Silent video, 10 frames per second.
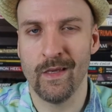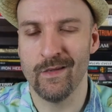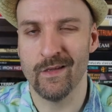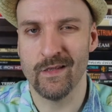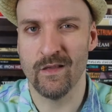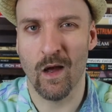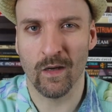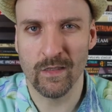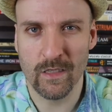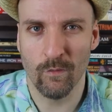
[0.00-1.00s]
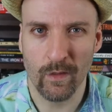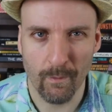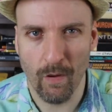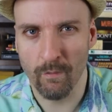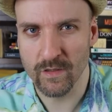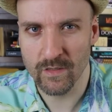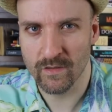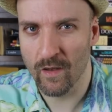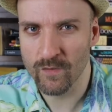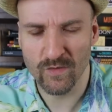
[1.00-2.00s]
he's not continuing to publish his
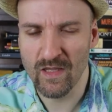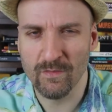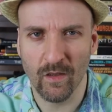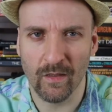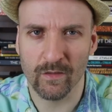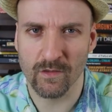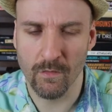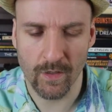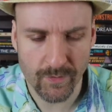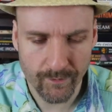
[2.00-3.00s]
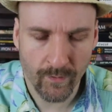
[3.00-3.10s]
stuff, so his name's not out there as much.